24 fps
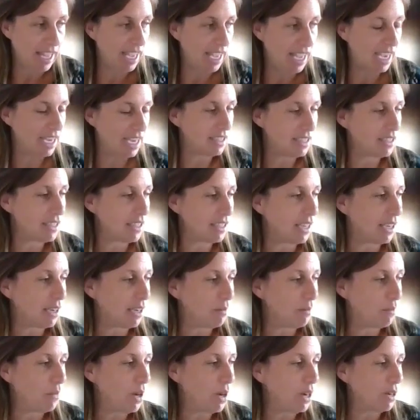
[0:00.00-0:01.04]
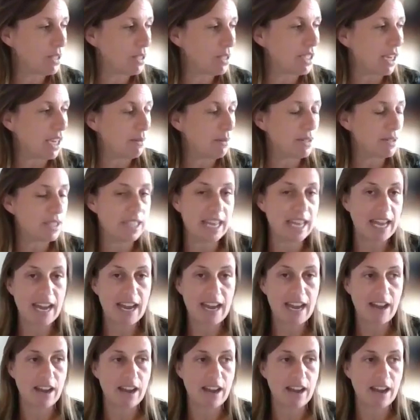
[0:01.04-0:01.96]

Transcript: And whilst I was there,